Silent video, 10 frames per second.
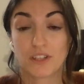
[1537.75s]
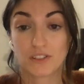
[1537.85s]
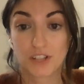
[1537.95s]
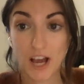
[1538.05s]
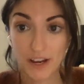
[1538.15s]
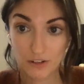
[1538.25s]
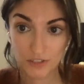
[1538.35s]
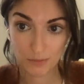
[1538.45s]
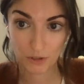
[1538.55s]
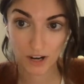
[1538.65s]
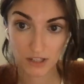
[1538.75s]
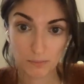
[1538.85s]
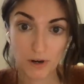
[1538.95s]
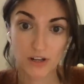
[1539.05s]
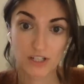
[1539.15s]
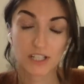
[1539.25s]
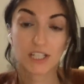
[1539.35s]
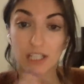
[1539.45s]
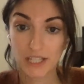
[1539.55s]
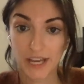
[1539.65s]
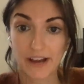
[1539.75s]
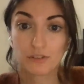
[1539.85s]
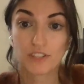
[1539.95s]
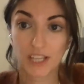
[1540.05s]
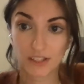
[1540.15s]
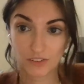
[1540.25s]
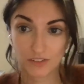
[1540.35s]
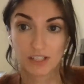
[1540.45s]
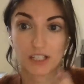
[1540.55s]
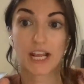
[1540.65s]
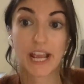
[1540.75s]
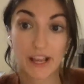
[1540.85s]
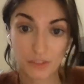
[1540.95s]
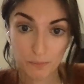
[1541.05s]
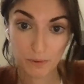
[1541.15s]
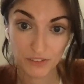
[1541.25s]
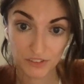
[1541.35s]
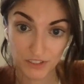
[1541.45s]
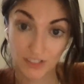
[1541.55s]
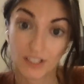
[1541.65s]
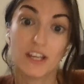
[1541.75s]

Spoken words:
the entire Democratic Party in the House and the Senate and the president